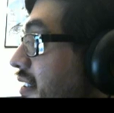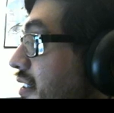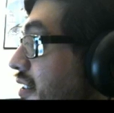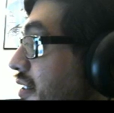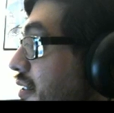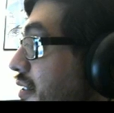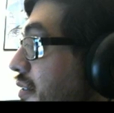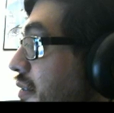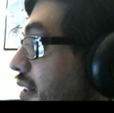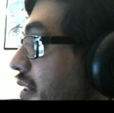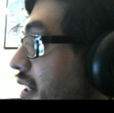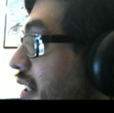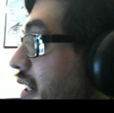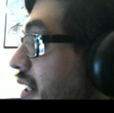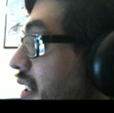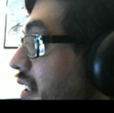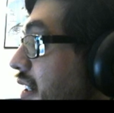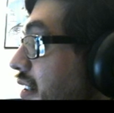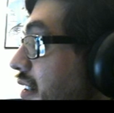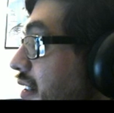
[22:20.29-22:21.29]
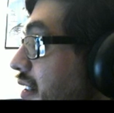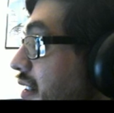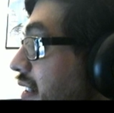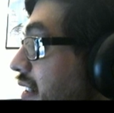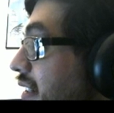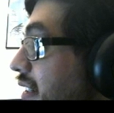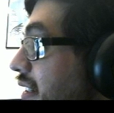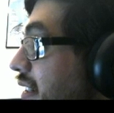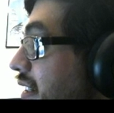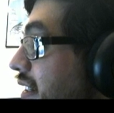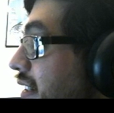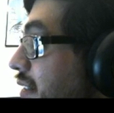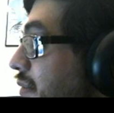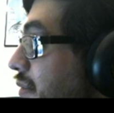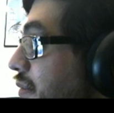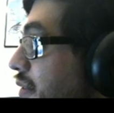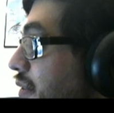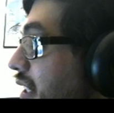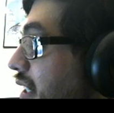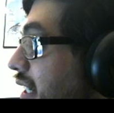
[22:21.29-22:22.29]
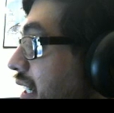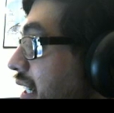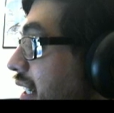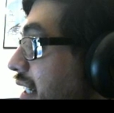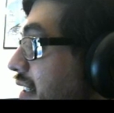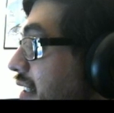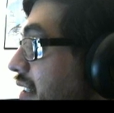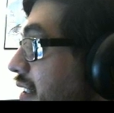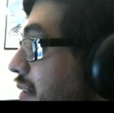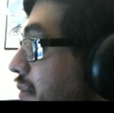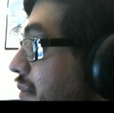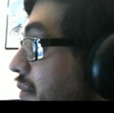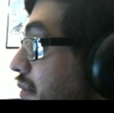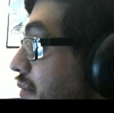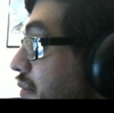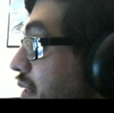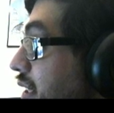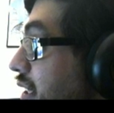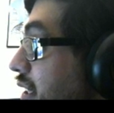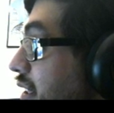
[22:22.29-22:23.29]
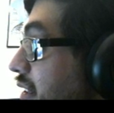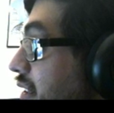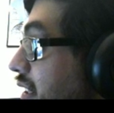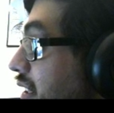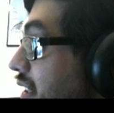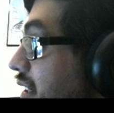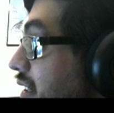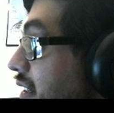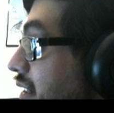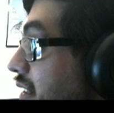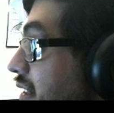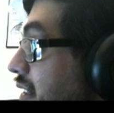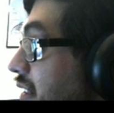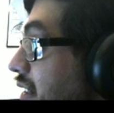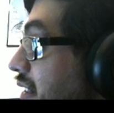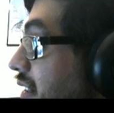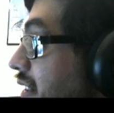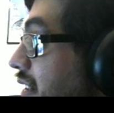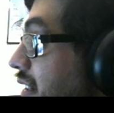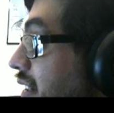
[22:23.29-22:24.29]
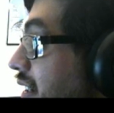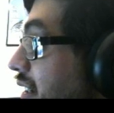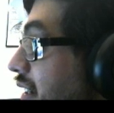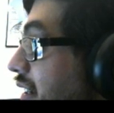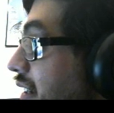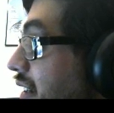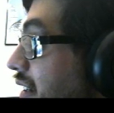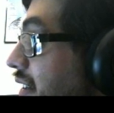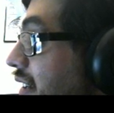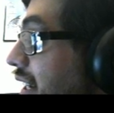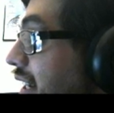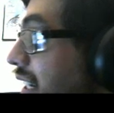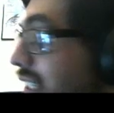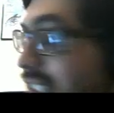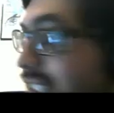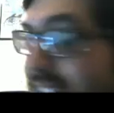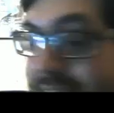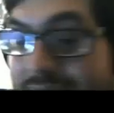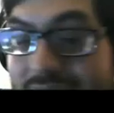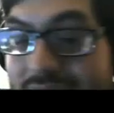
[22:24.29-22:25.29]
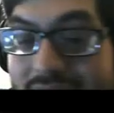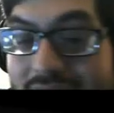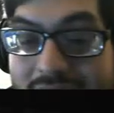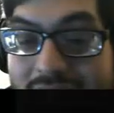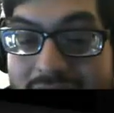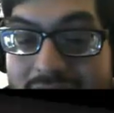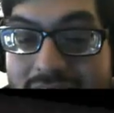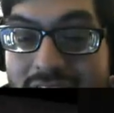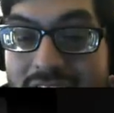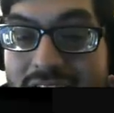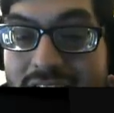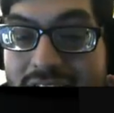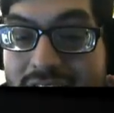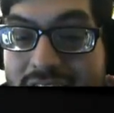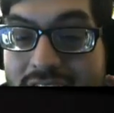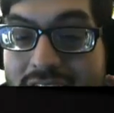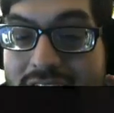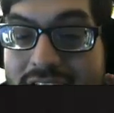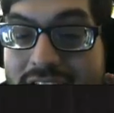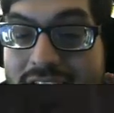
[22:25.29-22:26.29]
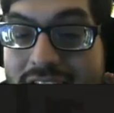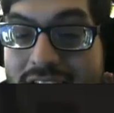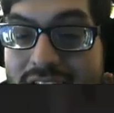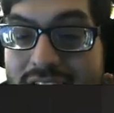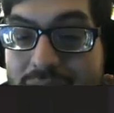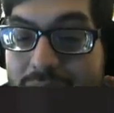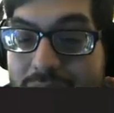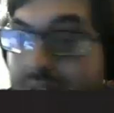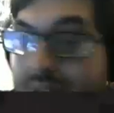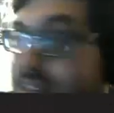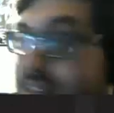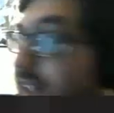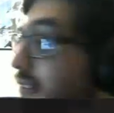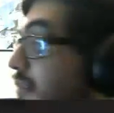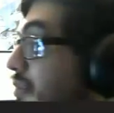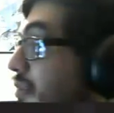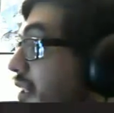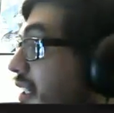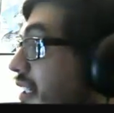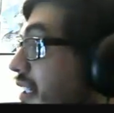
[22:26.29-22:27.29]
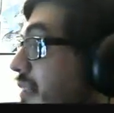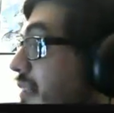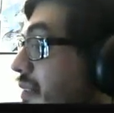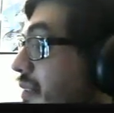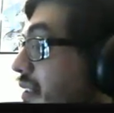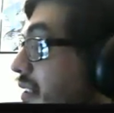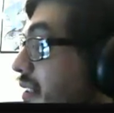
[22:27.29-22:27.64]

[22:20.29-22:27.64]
to really get into them recently. Legacy of Kain. I know they exist, but I've never played them.